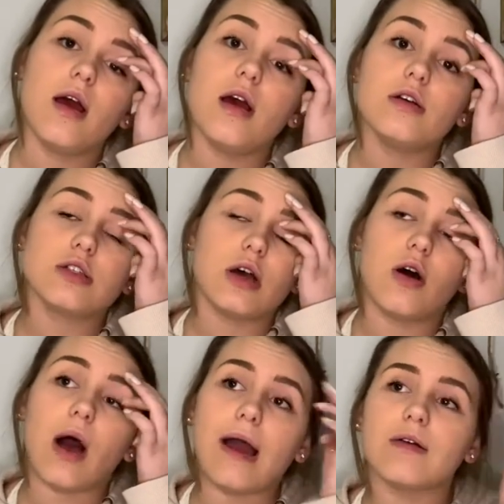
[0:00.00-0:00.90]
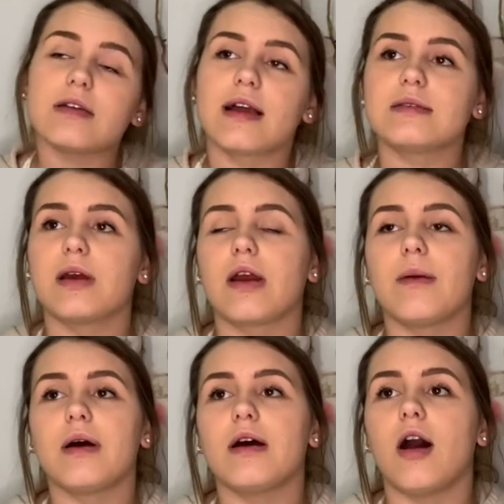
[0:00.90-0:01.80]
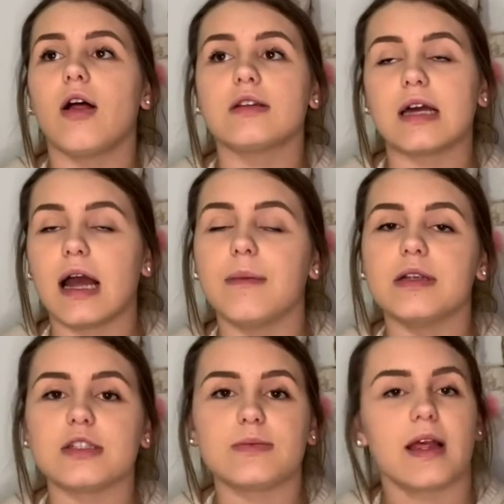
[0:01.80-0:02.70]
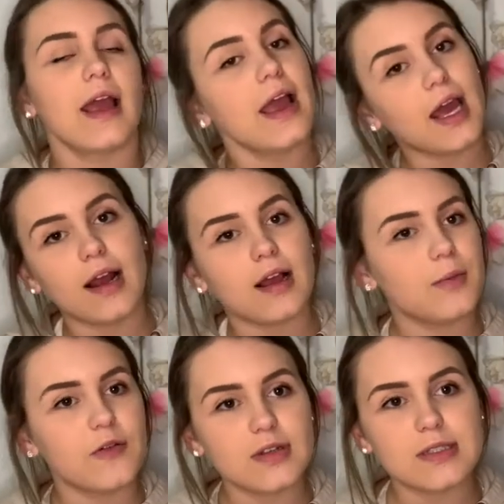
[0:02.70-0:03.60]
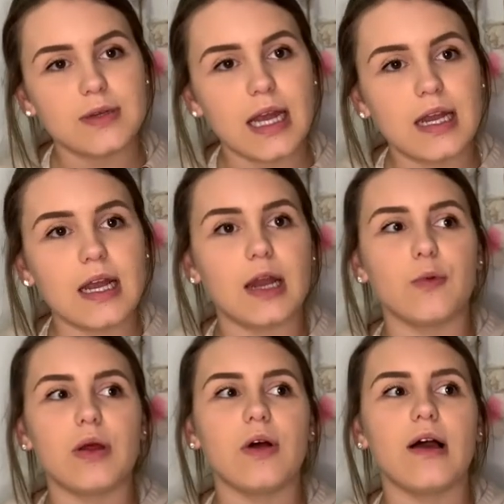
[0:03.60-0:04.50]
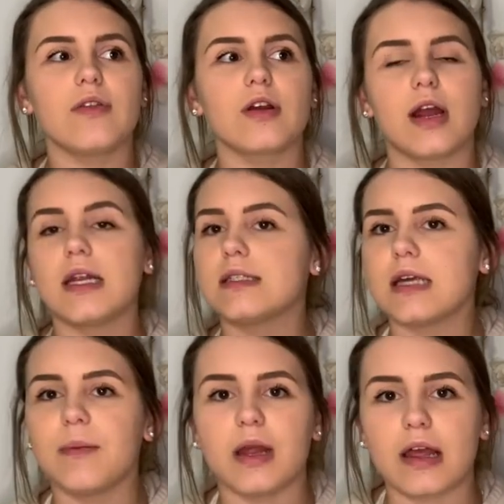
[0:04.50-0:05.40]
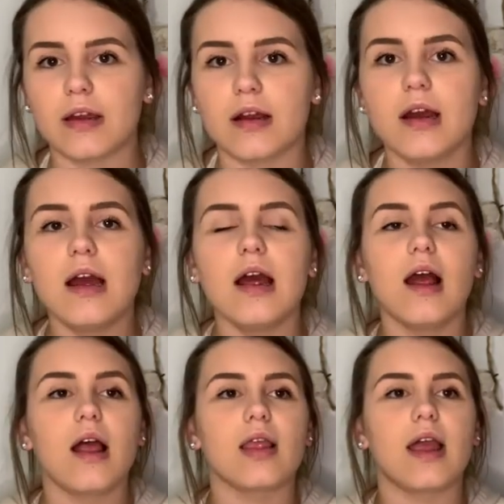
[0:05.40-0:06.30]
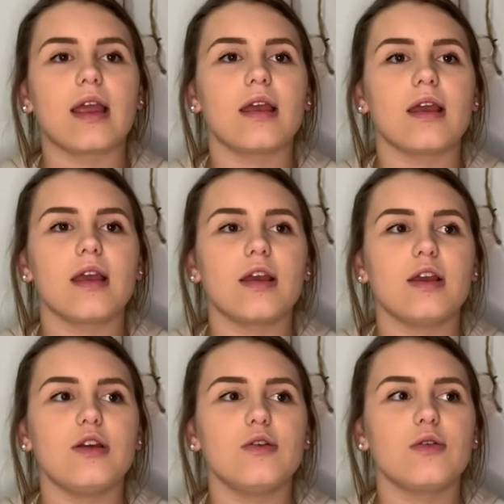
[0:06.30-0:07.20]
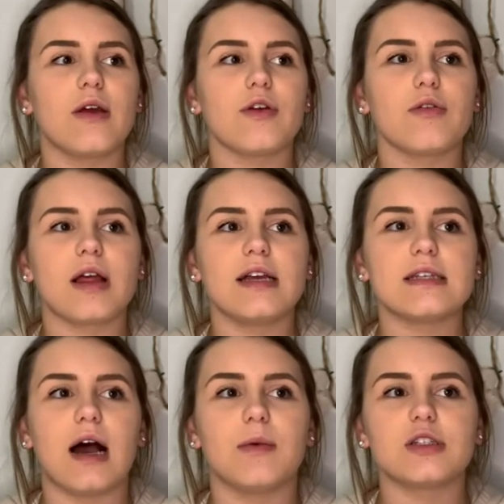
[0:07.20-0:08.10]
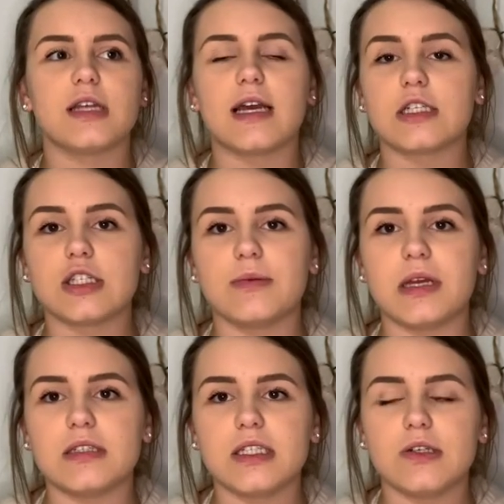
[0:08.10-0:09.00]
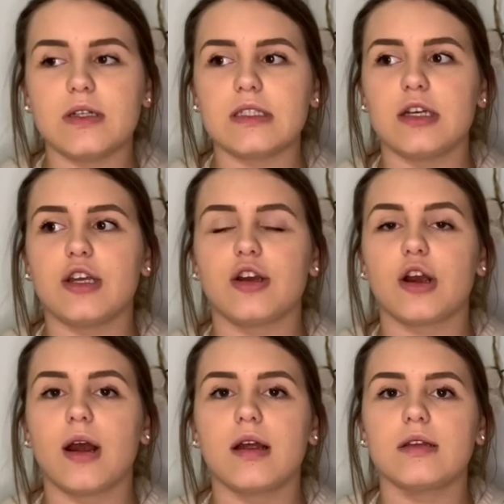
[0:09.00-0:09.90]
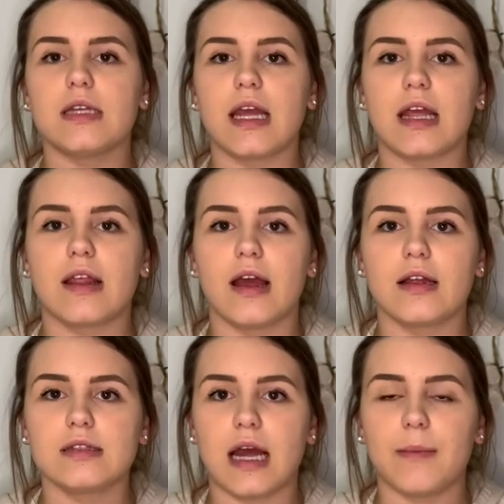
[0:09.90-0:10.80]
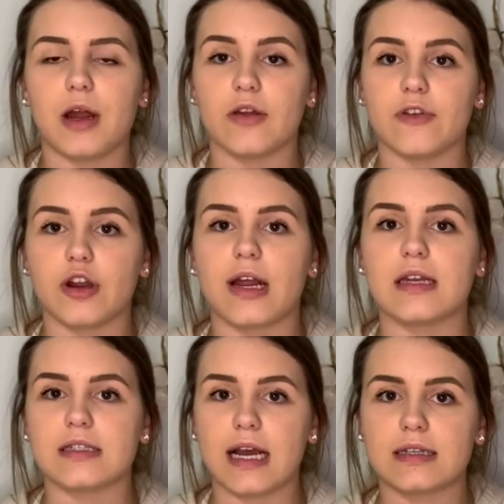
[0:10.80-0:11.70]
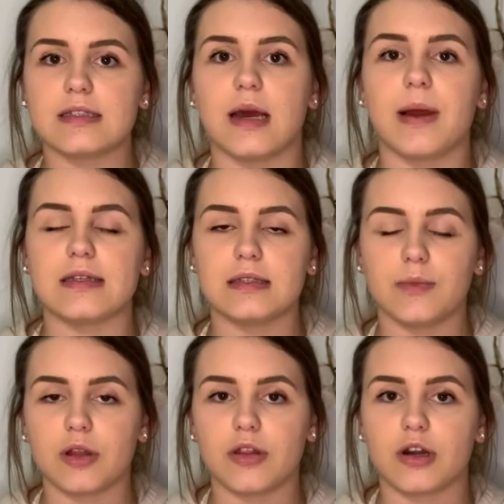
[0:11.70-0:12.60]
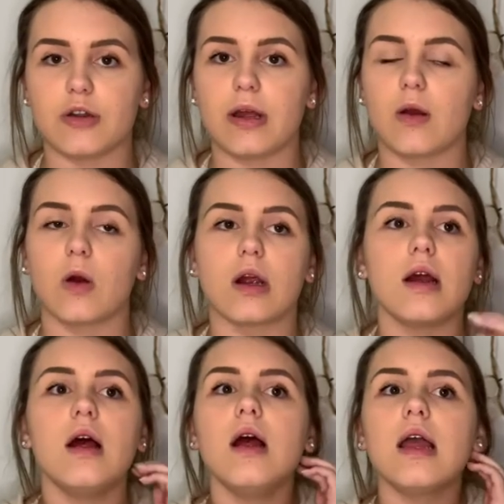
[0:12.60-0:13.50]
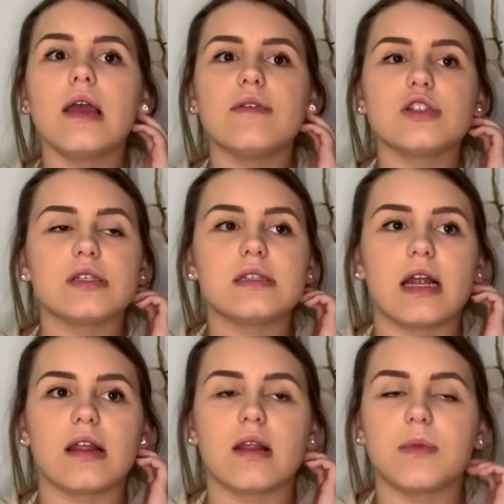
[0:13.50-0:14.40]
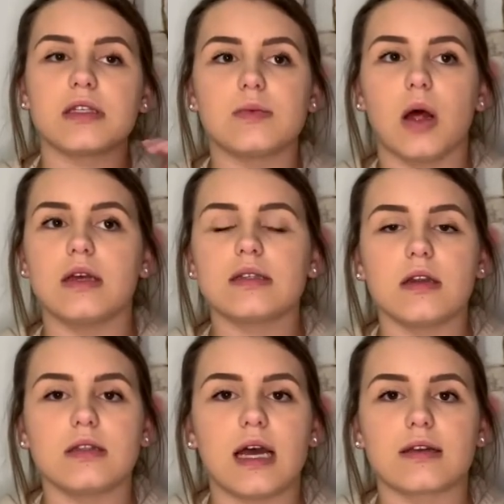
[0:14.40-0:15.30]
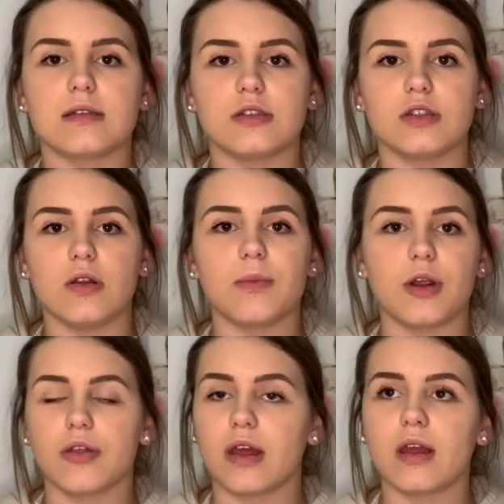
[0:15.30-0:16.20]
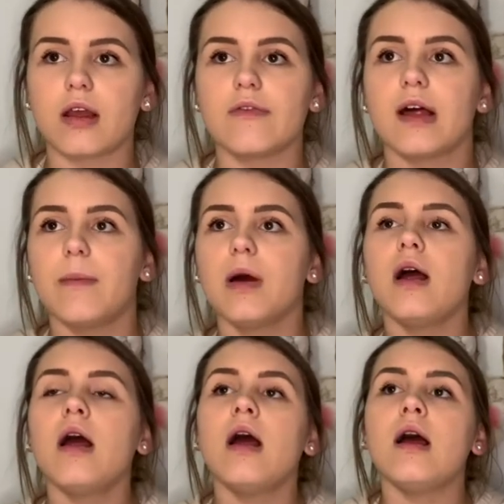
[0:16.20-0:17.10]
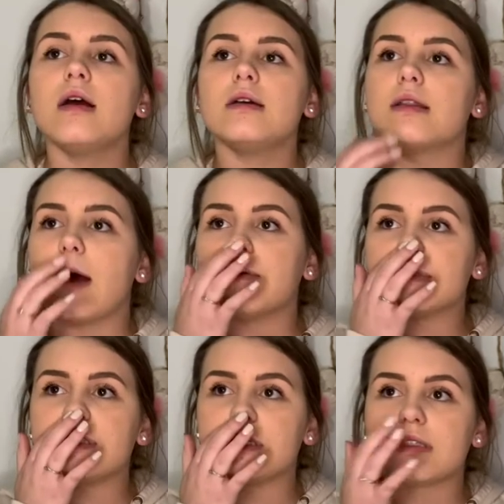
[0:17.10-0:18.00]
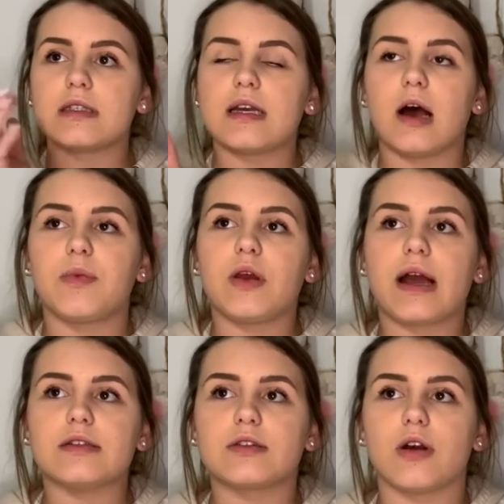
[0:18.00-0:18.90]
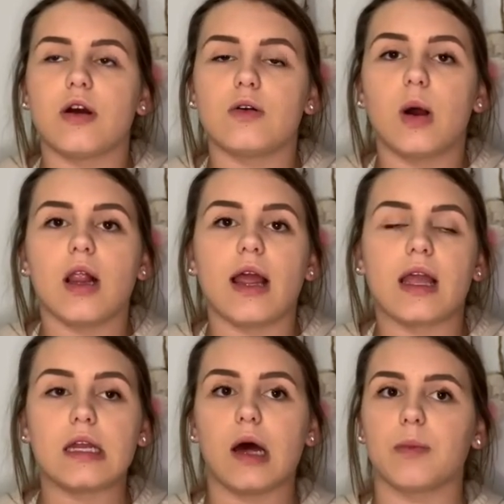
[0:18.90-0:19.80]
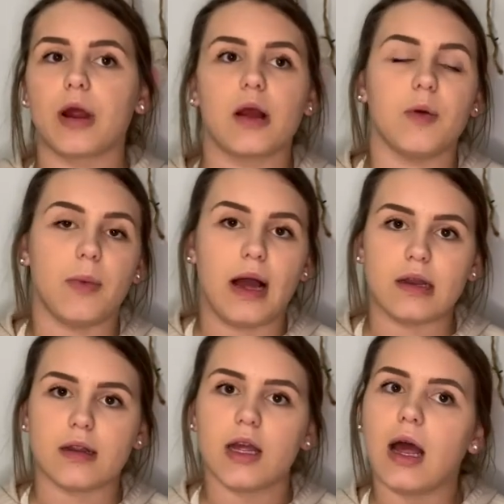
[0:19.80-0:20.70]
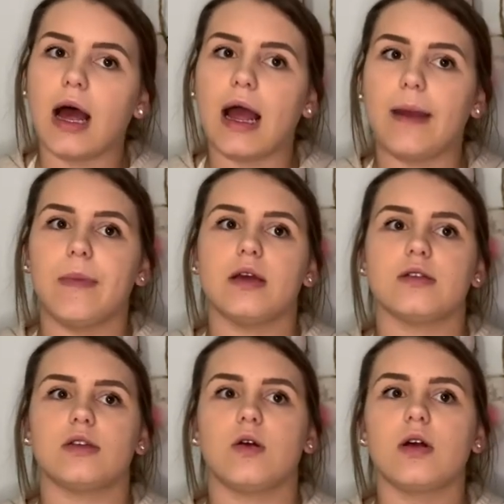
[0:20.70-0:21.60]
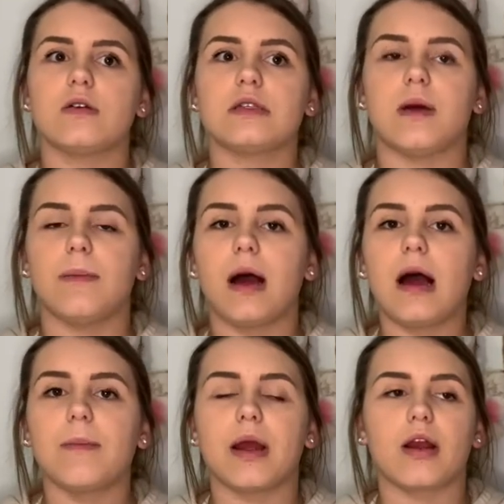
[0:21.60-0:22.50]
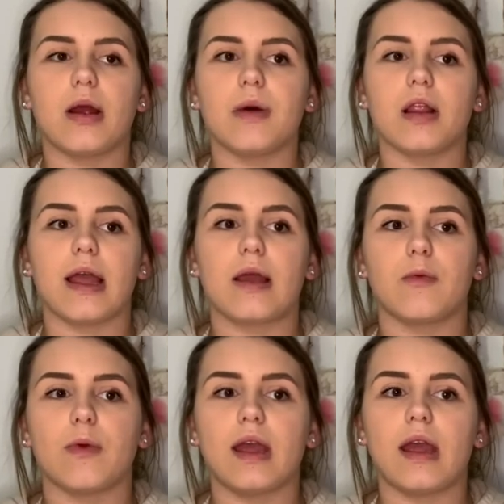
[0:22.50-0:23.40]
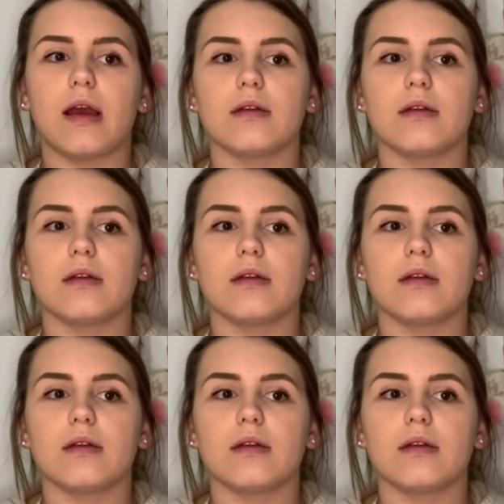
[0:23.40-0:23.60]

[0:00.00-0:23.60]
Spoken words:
So I will text my grandma all the time and just be like, hey, can I come over this weekend? And we will have the greatest time together. Like, you never realize how much they actually mean to you until you're taking that time out of your day to text them, ask them what they're doing, or even just sending them the smallest little text to show them you're thinking of them. That will seriously help you guys grow like an unbreakable bond. I'm so close to my mom, my grandma, like, we